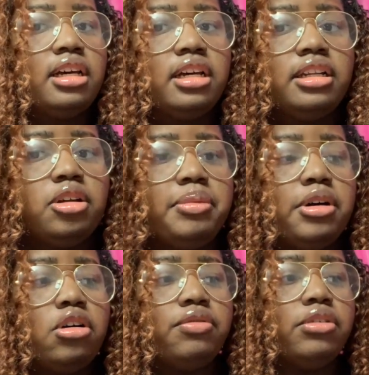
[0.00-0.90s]
a little
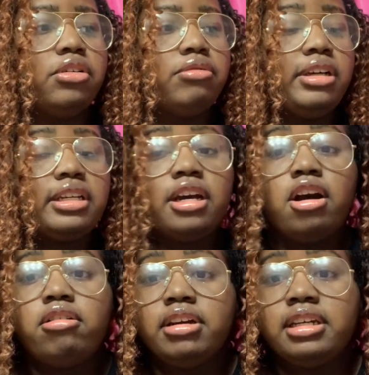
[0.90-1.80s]
bit over a week.
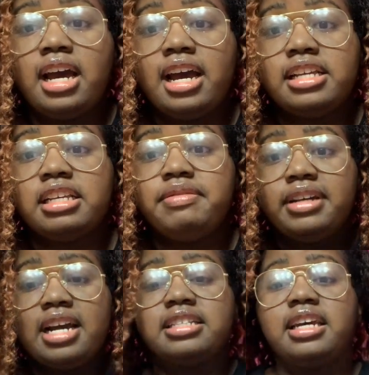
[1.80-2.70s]
Oh, and guys, if you
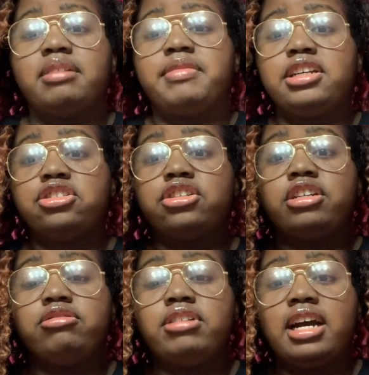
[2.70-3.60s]
guys like my
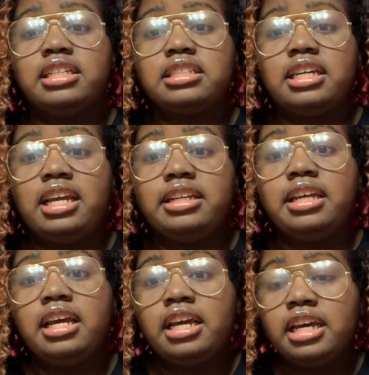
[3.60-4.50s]
shirt, you guys
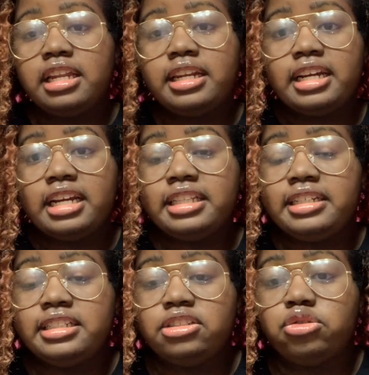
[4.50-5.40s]
can look at
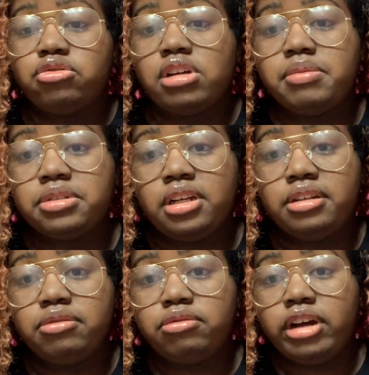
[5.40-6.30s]
the
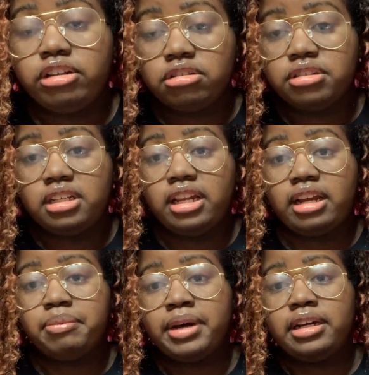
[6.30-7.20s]
description where you should see
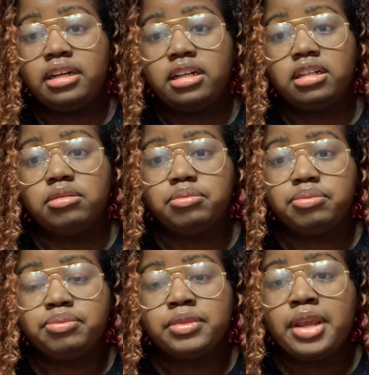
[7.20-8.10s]
like my
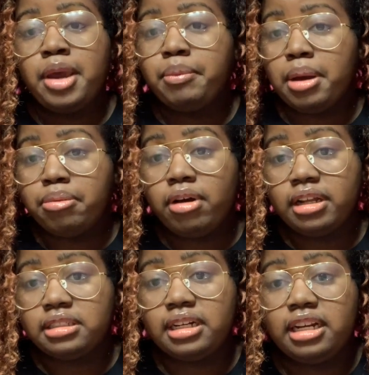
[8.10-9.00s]
my
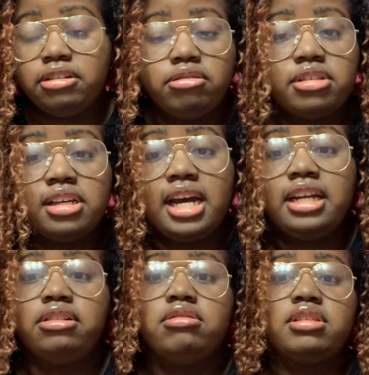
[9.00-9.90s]
products that I do sell.
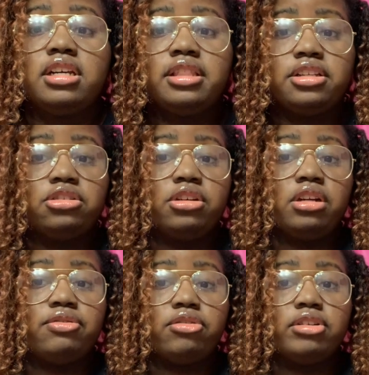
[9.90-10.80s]
I do sell this
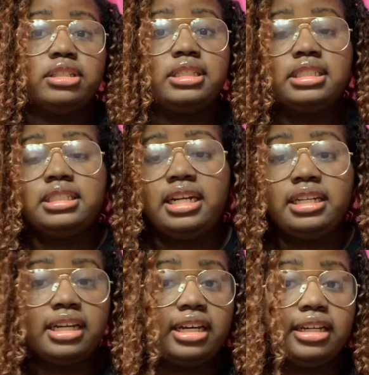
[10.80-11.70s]
shirt for
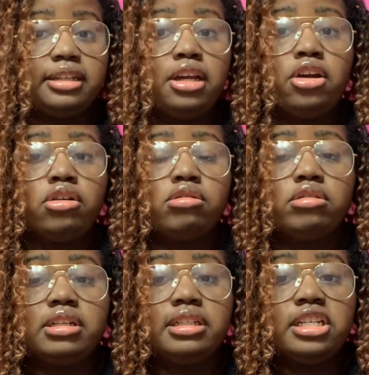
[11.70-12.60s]
$16.99
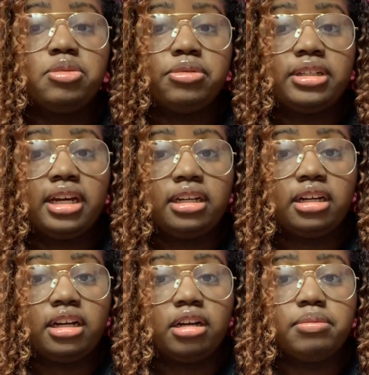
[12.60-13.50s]
on
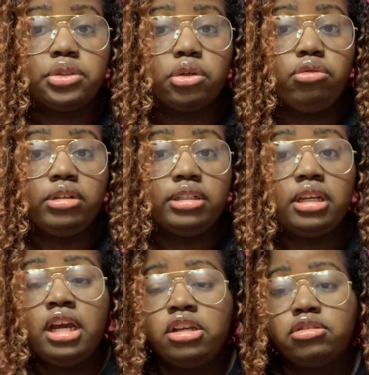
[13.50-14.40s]
teespring.com. So you can
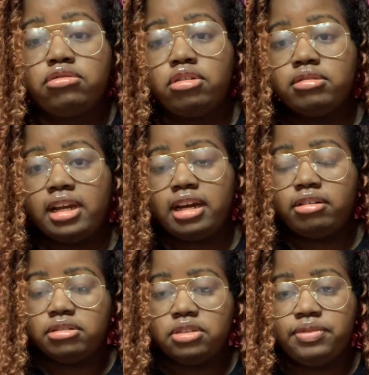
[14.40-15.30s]
scroll
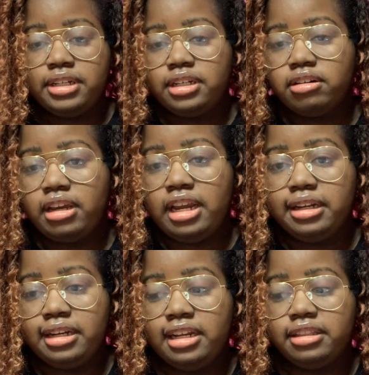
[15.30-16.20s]
down this video
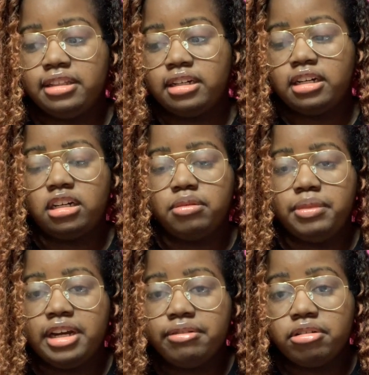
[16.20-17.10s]
and hit the
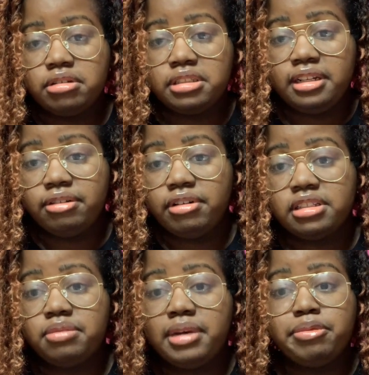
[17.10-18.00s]
arrow to see the
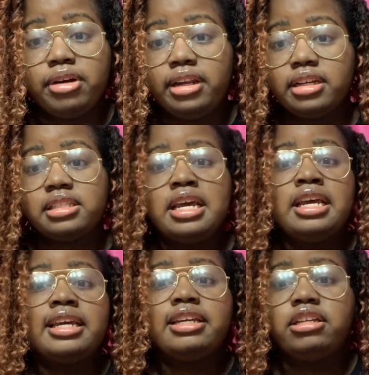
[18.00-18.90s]
rest of my products,
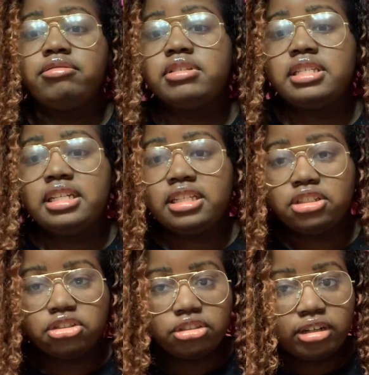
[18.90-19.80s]
and you will see
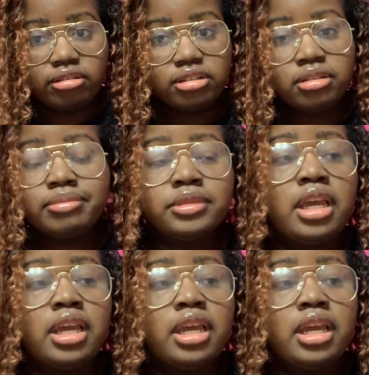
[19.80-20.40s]
this shirt.